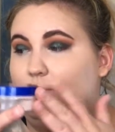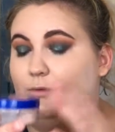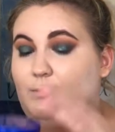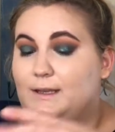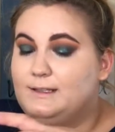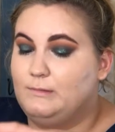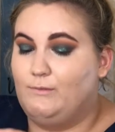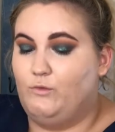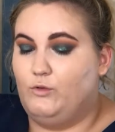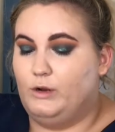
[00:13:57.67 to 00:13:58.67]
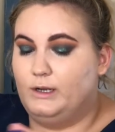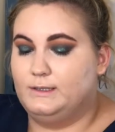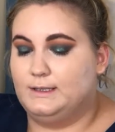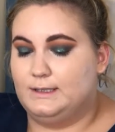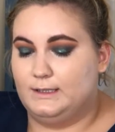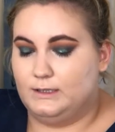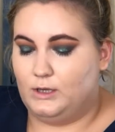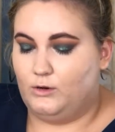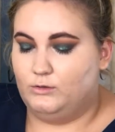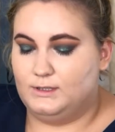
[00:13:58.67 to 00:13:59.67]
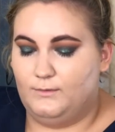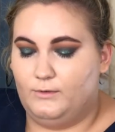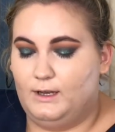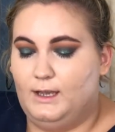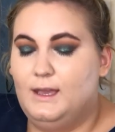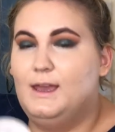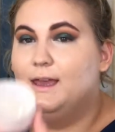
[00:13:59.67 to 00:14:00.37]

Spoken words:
replacement for since this is not cruelty free.